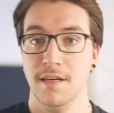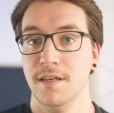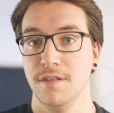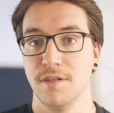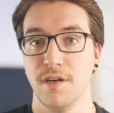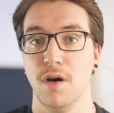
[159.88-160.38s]

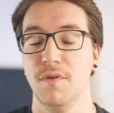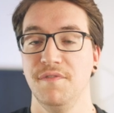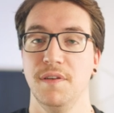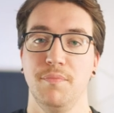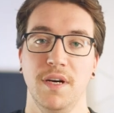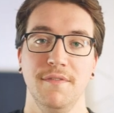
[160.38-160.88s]
To go with
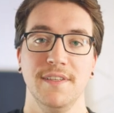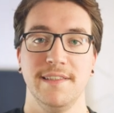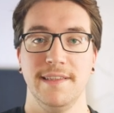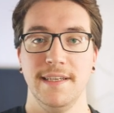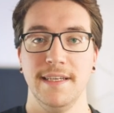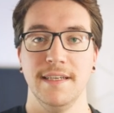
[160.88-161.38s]
the
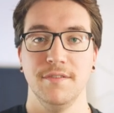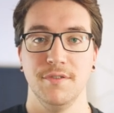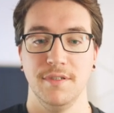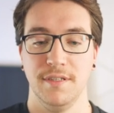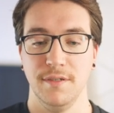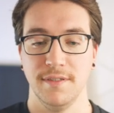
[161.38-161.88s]
previously
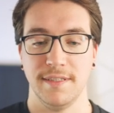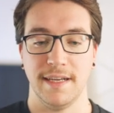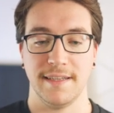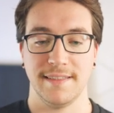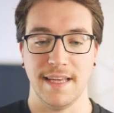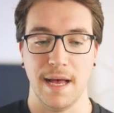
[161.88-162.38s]
introduced
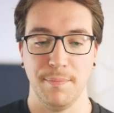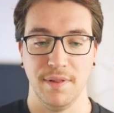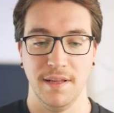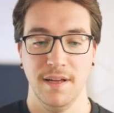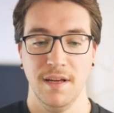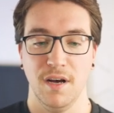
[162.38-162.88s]

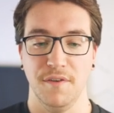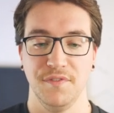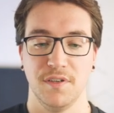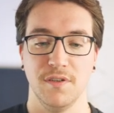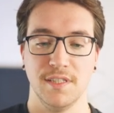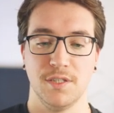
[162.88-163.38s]
example of the
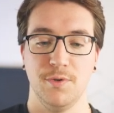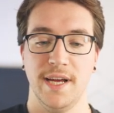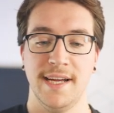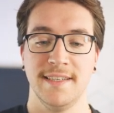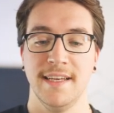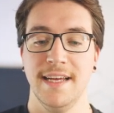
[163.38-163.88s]

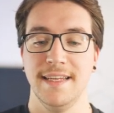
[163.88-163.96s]
constraint,